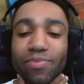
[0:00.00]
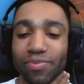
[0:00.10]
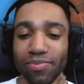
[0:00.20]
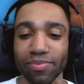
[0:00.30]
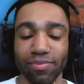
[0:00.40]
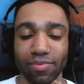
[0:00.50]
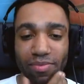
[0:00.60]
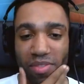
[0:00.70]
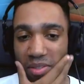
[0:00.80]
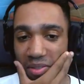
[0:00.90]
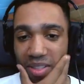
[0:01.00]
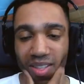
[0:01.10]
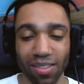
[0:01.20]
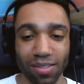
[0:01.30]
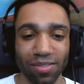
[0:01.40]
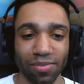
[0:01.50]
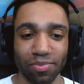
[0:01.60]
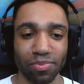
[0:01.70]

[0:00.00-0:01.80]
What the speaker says: Nothing is said.